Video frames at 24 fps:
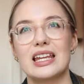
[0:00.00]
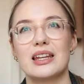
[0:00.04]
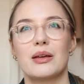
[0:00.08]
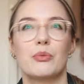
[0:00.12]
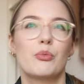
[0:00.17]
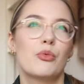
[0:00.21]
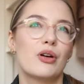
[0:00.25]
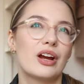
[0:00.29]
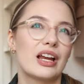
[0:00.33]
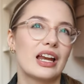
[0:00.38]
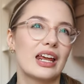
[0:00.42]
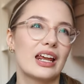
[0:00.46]
and
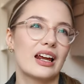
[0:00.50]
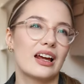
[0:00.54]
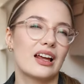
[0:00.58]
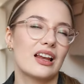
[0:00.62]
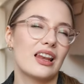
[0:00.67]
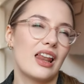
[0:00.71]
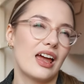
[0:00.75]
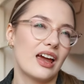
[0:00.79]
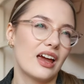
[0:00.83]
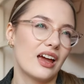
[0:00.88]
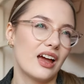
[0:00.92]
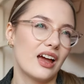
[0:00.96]
I'm wearing
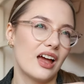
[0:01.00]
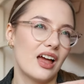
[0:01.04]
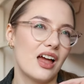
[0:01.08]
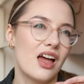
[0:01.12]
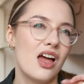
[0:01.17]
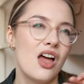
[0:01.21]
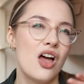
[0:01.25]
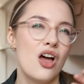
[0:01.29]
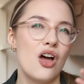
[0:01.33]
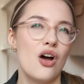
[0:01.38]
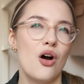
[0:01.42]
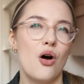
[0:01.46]
like a
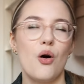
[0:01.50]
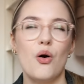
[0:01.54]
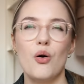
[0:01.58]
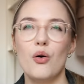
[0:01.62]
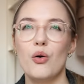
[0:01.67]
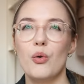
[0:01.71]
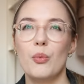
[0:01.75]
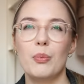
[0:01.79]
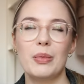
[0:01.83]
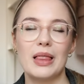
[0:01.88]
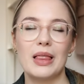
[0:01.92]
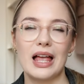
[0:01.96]

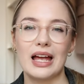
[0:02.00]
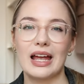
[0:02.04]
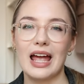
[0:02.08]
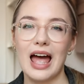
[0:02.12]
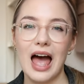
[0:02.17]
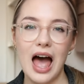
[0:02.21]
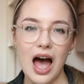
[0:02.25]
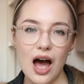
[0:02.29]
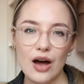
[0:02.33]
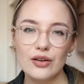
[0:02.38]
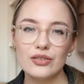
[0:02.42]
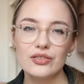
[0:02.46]
all black
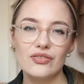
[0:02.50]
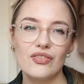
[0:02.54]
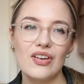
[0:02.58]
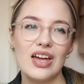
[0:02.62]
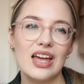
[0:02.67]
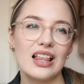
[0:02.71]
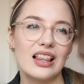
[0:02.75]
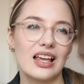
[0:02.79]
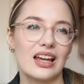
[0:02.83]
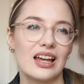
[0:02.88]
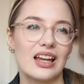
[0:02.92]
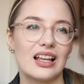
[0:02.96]

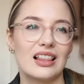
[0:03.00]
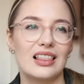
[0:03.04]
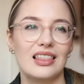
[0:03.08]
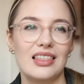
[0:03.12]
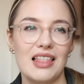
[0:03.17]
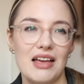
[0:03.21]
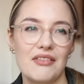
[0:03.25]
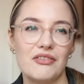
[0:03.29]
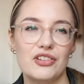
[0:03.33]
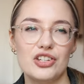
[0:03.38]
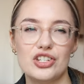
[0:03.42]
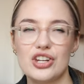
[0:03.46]
outfit, like a
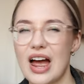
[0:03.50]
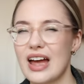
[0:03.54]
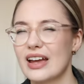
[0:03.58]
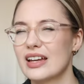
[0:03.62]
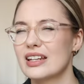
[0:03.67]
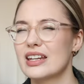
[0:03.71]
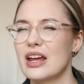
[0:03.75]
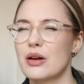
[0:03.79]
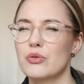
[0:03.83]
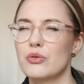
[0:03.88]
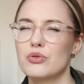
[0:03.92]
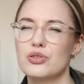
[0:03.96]
leather
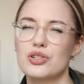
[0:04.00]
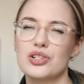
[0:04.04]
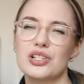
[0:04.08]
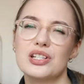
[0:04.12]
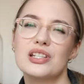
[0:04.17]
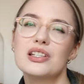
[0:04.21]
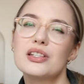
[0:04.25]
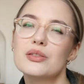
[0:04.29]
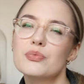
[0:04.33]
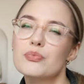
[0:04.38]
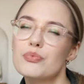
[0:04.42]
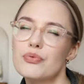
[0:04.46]
jacket, I would
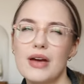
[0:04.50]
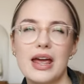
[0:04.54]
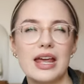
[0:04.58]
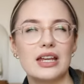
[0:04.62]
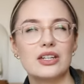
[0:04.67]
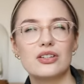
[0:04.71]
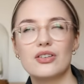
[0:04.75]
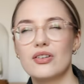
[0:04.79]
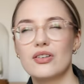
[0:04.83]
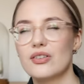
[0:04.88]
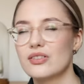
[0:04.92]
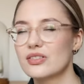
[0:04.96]
just
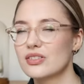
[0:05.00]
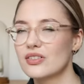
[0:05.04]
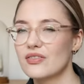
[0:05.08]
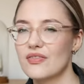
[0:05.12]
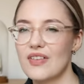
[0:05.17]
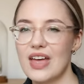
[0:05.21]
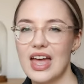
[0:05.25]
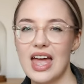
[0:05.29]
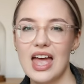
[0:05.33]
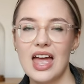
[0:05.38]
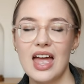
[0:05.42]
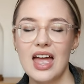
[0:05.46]
spray tons of
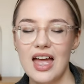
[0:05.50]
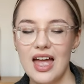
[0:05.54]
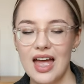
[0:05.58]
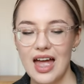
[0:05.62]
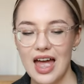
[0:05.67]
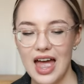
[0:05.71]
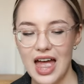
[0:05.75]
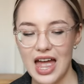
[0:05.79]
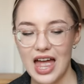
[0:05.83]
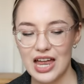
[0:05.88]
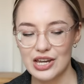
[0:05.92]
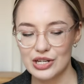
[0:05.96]
it
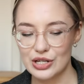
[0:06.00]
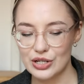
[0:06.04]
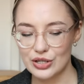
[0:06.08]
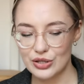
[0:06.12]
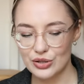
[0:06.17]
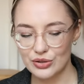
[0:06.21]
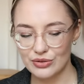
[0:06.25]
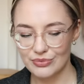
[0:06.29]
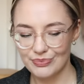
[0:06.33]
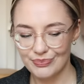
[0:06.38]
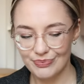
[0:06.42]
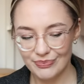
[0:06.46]
and
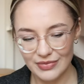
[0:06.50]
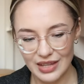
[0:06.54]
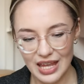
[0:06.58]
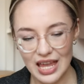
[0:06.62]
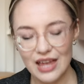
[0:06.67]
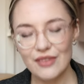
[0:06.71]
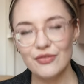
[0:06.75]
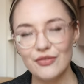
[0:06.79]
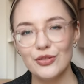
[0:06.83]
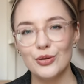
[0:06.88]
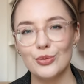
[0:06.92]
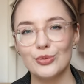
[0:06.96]
just
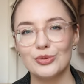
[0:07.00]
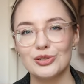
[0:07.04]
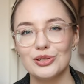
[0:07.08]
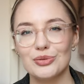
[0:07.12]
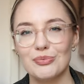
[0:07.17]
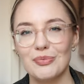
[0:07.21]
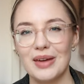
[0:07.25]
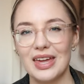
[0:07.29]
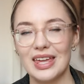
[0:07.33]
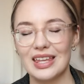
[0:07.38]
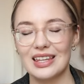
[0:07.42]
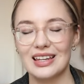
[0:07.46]
If you want
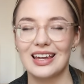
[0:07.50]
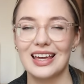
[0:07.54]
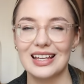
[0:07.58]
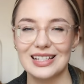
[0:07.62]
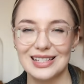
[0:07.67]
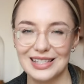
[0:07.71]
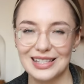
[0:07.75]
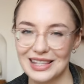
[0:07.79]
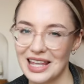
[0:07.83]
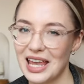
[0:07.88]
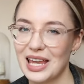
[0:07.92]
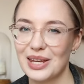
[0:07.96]
to make
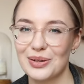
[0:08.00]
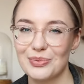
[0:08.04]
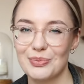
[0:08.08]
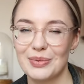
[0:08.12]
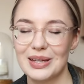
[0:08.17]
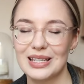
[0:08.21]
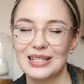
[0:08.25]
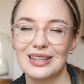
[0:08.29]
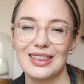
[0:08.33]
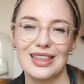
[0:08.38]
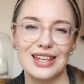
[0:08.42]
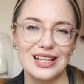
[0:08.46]
a
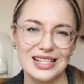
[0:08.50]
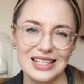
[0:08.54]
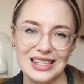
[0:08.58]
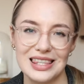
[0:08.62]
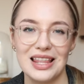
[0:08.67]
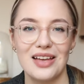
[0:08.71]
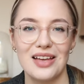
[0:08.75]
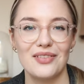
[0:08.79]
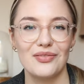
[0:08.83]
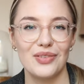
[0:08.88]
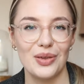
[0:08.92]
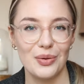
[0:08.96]
statement, there's
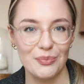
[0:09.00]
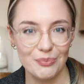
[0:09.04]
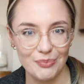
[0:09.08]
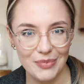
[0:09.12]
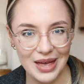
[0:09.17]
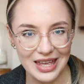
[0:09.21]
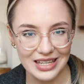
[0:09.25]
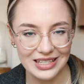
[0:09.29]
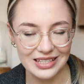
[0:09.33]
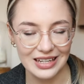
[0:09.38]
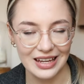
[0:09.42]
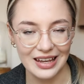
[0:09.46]
nothing
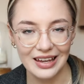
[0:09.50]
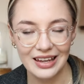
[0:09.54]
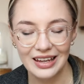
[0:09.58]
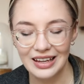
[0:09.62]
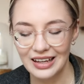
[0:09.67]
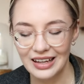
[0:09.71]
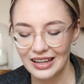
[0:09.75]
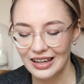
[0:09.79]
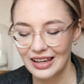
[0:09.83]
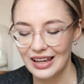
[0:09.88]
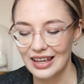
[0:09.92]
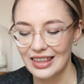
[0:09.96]
better
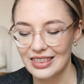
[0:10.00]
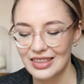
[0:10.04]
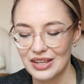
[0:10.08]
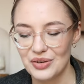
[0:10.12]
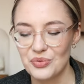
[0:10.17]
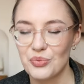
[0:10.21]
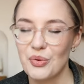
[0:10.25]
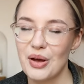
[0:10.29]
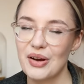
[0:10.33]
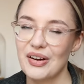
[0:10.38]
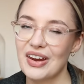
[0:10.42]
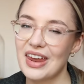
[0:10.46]

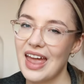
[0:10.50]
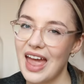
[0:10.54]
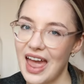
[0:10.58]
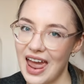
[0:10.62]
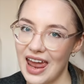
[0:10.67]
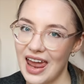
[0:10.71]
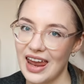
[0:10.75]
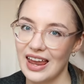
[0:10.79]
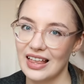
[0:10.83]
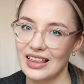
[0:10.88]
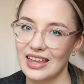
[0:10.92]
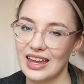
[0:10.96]
than wearing
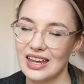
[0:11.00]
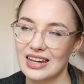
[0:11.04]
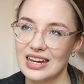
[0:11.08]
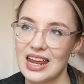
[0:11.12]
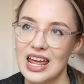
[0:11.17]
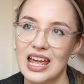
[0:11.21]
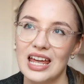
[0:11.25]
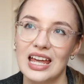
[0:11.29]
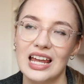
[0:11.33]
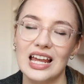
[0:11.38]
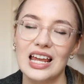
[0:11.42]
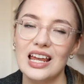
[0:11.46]
Alien.
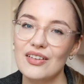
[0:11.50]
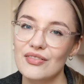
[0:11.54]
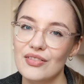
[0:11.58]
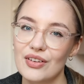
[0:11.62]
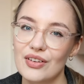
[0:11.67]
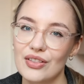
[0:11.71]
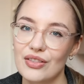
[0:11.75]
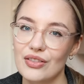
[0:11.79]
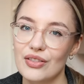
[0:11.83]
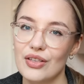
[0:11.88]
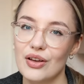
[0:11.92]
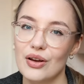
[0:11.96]

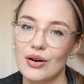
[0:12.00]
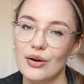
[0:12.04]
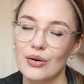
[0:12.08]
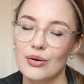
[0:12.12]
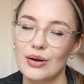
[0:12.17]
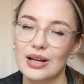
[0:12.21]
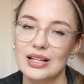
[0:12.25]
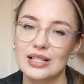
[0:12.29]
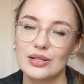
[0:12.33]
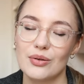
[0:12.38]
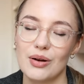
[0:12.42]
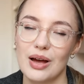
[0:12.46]
Even though
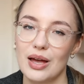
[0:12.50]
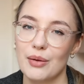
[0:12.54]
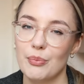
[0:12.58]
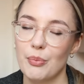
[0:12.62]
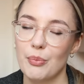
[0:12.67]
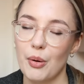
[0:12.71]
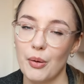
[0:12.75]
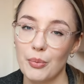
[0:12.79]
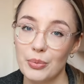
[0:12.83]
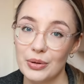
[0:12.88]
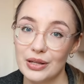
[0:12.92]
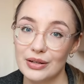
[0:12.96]
it's quite a
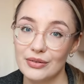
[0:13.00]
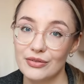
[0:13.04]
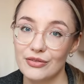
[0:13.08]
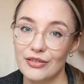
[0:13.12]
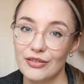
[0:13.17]
popular